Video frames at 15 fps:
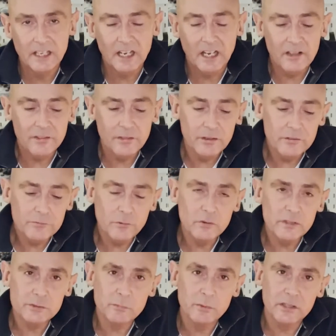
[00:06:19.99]
And therefore
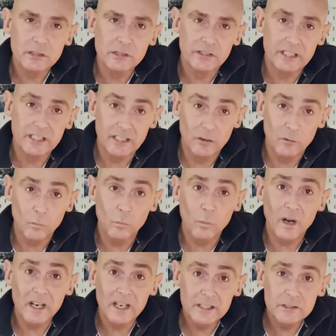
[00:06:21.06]
it's worth looking at
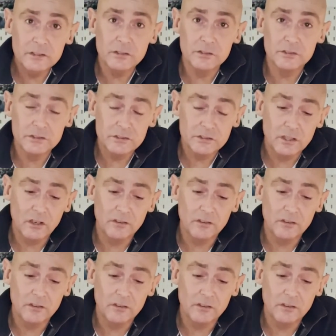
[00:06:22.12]
why does